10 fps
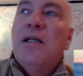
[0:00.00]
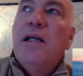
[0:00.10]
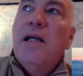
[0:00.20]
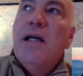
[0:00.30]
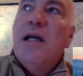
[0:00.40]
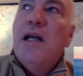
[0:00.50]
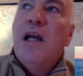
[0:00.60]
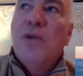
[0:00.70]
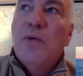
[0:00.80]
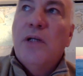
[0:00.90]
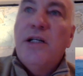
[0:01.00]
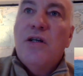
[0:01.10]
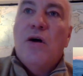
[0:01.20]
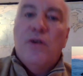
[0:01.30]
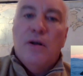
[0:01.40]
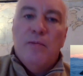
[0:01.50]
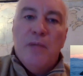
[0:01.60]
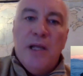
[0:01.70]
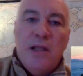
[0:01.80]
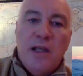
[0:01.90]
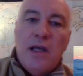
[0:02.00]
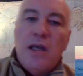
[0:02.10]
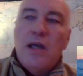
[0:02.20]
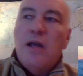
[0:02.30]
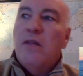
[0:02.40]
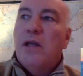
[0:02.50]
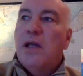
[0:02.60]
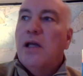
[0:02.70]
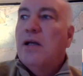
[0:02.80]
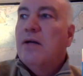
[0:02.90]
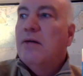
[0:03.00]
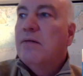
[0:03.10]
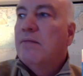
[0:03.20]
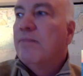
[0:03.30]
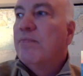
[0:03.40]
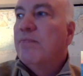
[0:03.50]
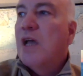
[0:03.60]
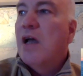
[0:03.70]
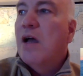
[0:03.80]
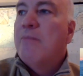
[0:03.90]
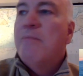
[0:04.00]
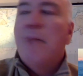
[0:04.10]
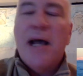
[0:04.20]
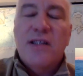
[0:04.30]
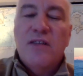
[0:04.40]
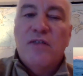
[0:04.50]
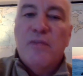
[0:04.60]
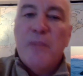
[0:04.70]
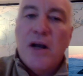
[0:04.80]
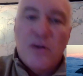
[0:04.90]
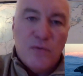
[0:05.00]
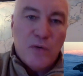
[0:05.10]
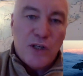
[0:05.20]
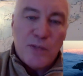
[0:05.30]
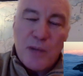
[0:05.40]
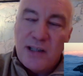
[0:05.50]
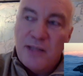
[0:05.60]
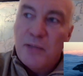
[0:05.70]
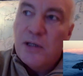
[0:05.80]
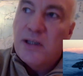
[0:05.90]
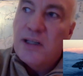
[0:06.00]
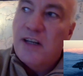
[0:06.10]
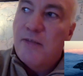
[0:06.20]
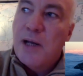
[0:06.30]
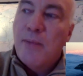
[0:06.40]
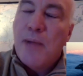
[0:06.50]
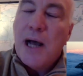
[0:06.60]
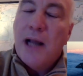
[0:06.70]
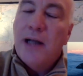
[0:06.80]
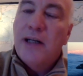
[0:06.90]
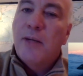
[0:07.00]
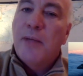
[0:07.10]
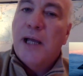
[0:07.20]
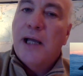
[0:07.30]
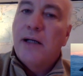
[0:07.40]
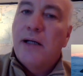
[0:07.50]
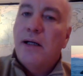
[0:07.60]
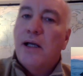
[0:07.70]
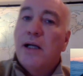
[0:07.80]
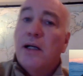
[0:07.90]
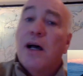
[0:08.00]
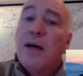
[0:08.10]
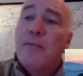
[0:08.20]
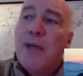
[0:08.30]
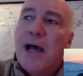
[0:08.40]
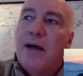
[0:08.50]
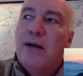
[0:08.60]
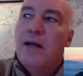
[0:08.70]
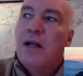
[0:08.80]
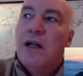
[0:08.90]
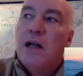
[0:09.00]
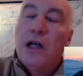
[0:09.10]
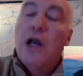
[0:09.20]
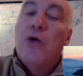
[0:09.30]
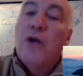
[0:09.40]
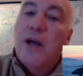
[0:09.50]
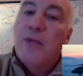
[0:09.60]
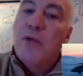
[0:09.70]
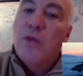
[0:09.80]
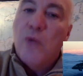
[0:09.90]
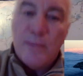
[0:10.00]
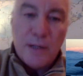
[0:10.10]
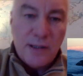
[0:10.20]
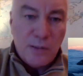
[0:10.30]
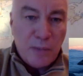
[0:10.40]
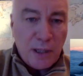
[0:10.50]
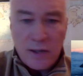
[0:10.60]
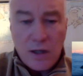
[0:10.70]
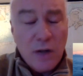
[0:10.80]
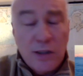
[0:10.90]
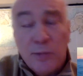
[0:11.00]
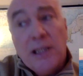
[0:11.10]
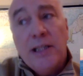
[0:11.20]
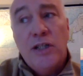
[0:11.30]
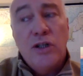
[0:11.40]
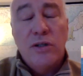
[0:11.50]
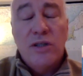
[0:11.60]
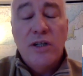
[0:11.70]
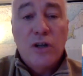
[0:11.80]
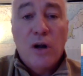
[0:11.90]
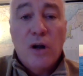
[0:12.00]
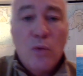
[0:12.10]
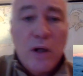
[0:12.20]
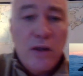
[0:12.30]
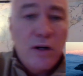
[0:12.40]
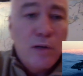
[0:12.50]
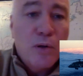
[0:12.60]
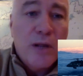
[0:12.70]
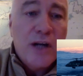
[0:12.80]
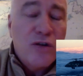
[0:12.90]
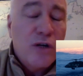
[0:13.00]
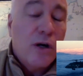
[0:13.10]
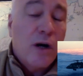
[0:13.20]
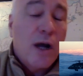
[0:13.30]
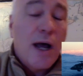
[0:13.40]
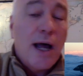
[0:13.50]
it never really dawned on me the massive amount of responsibility of being pilot in command in combat, loaded up with weapons, because ultimately it's your decision on whether you pull that trigger or not.